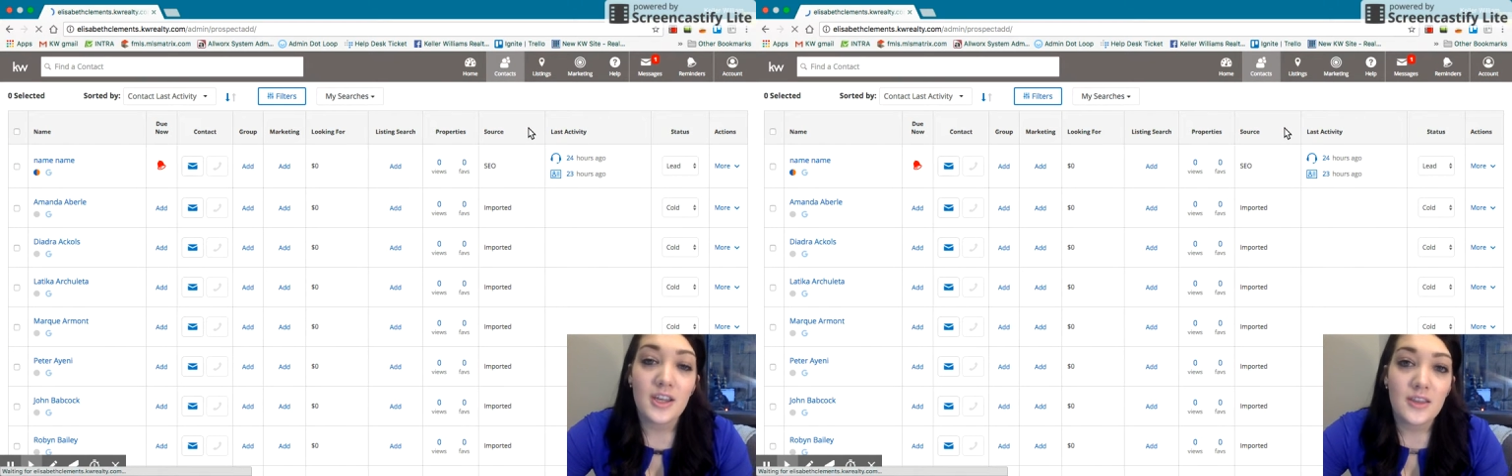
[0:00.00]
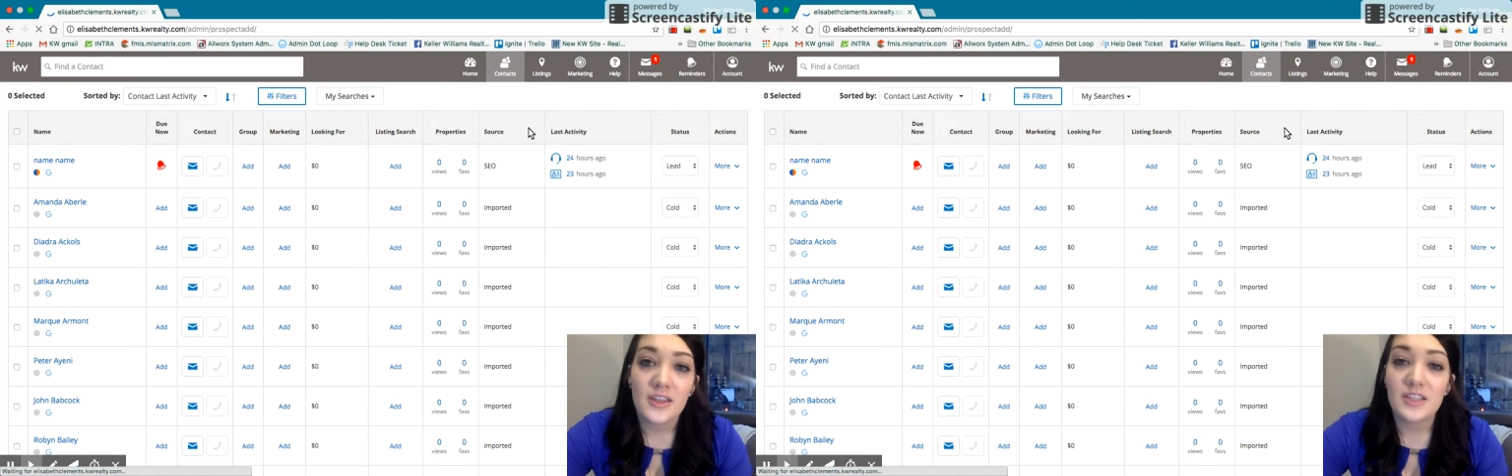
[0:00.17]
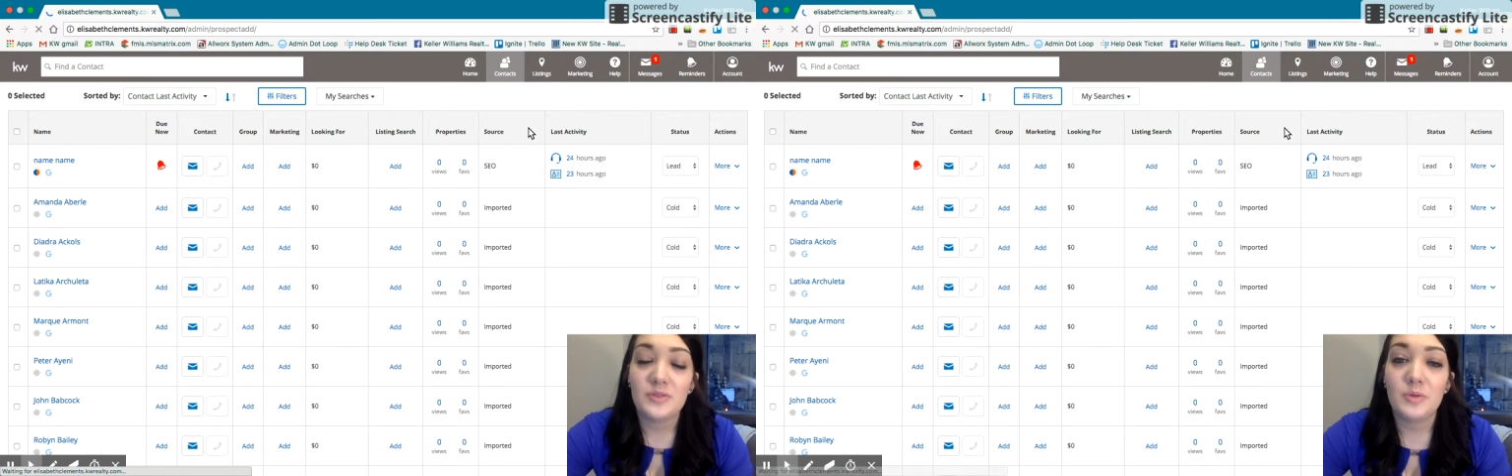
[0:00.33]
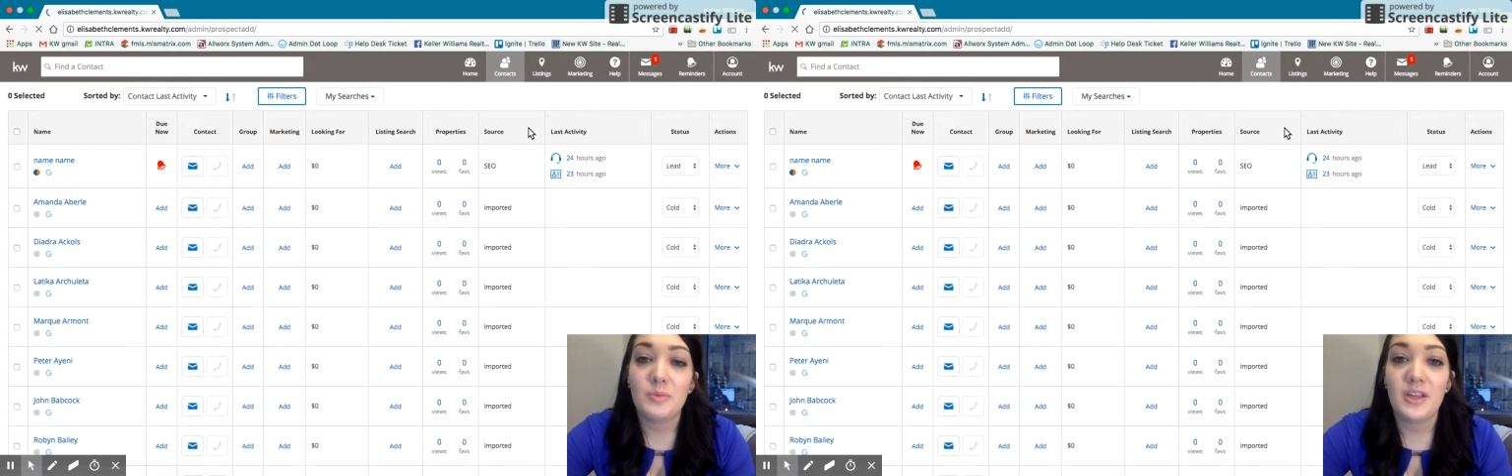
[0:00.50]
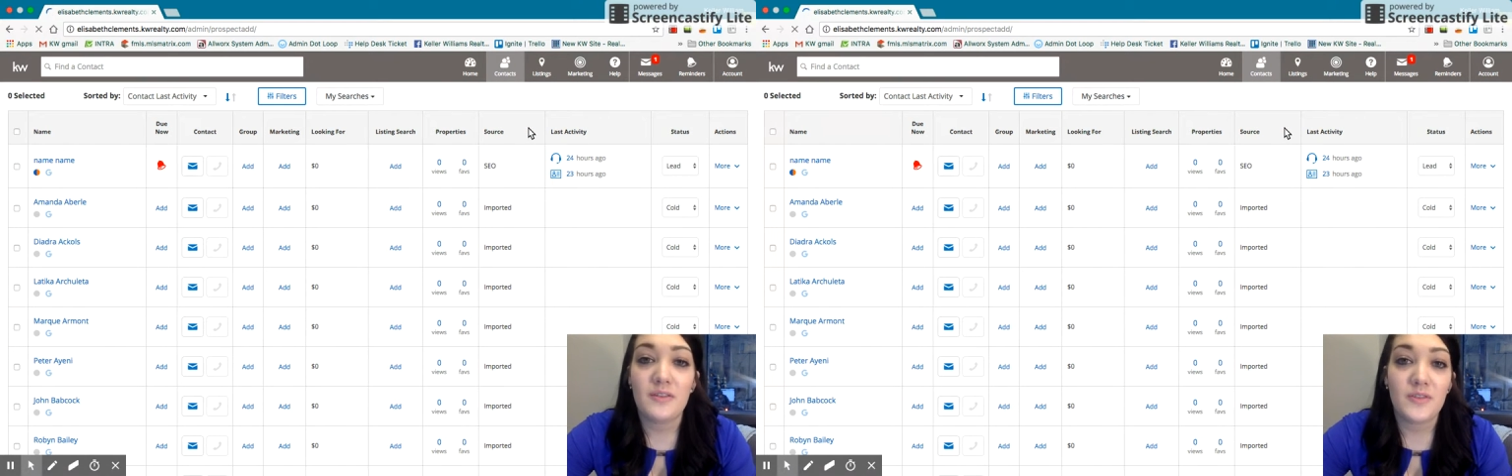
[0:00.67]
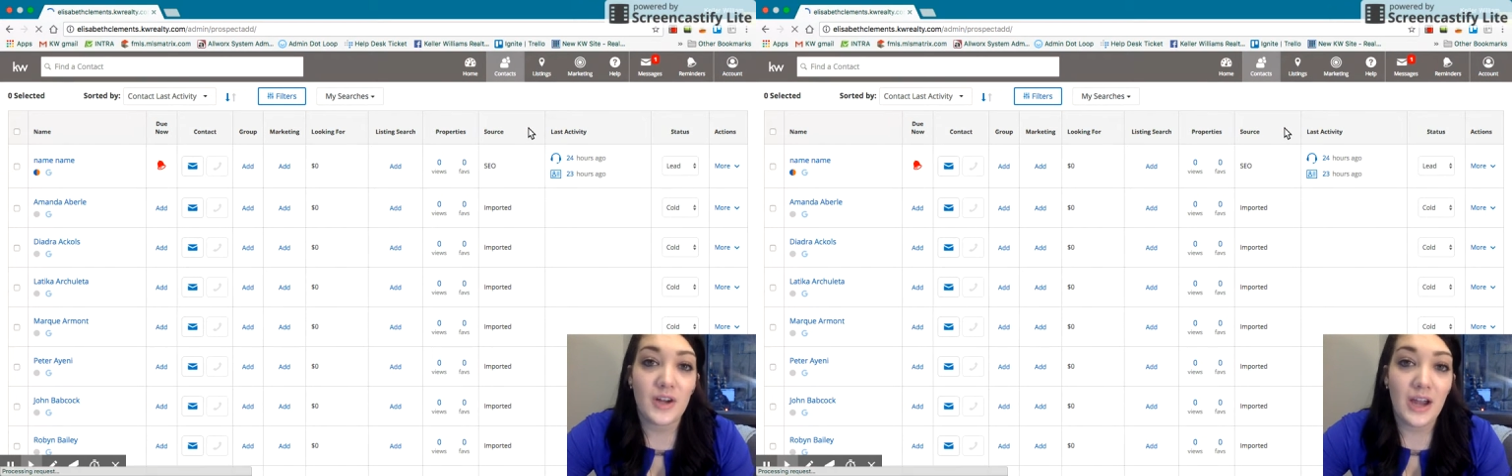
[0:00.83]
This would be
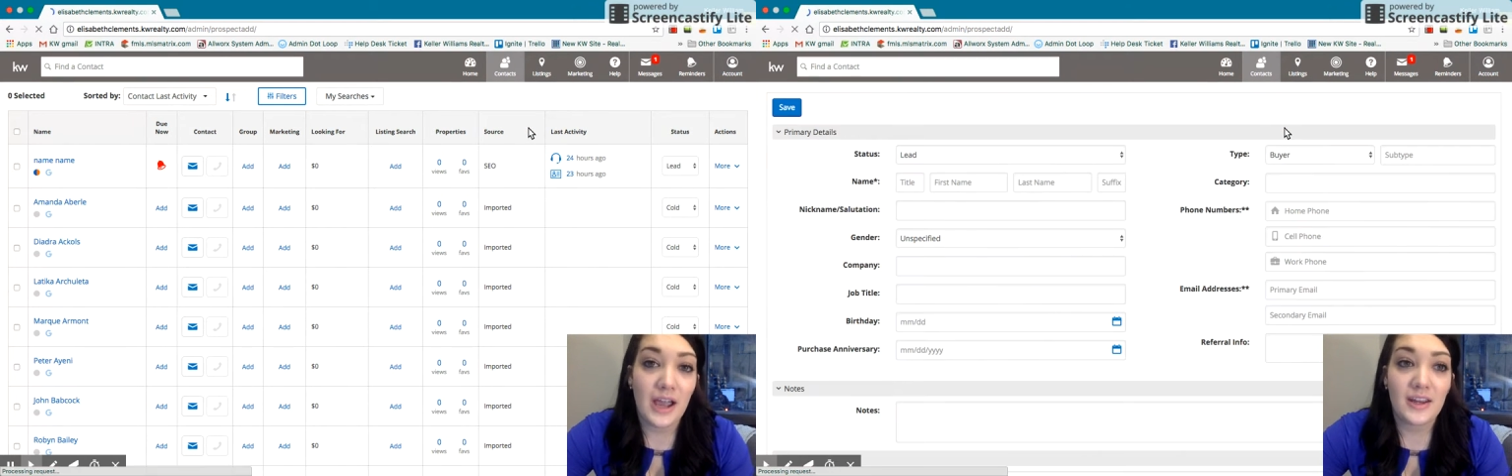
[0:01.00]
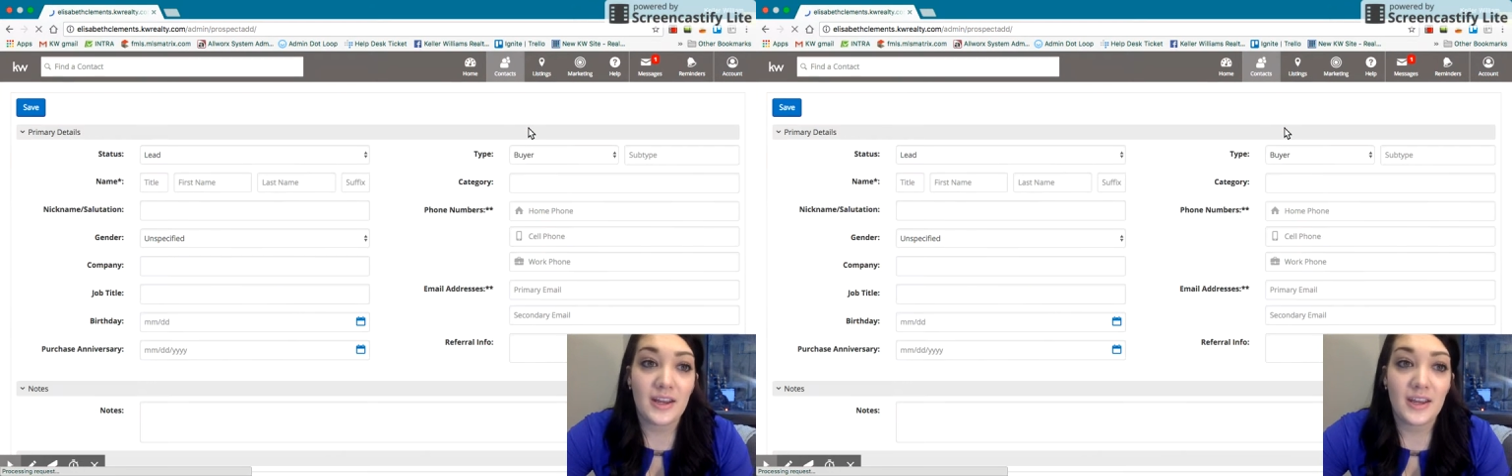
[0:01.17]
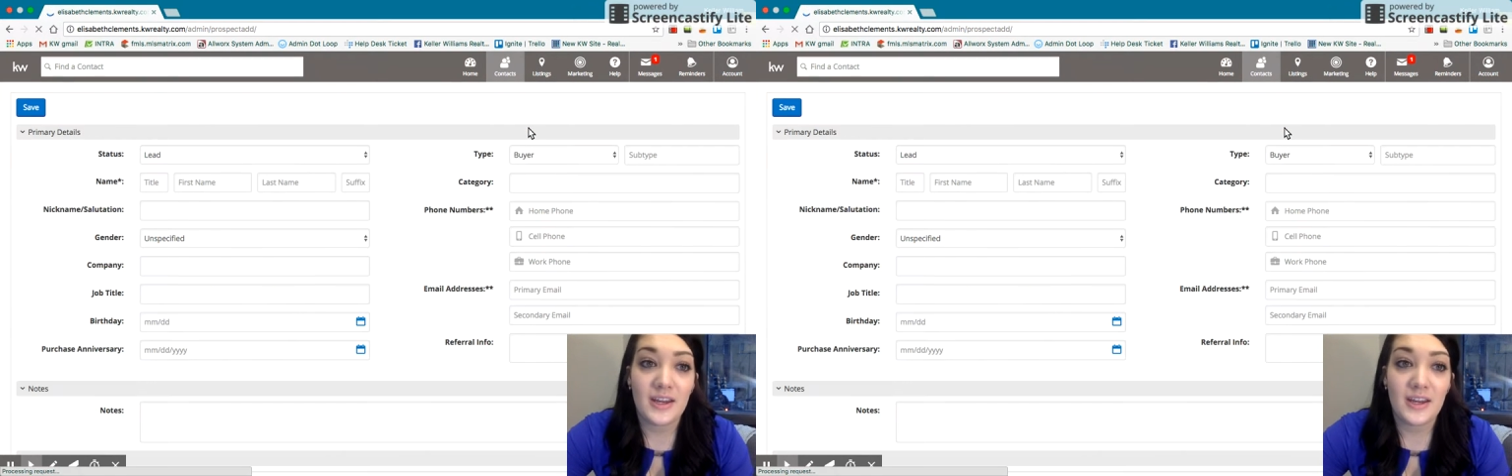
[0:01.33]
if you're adding an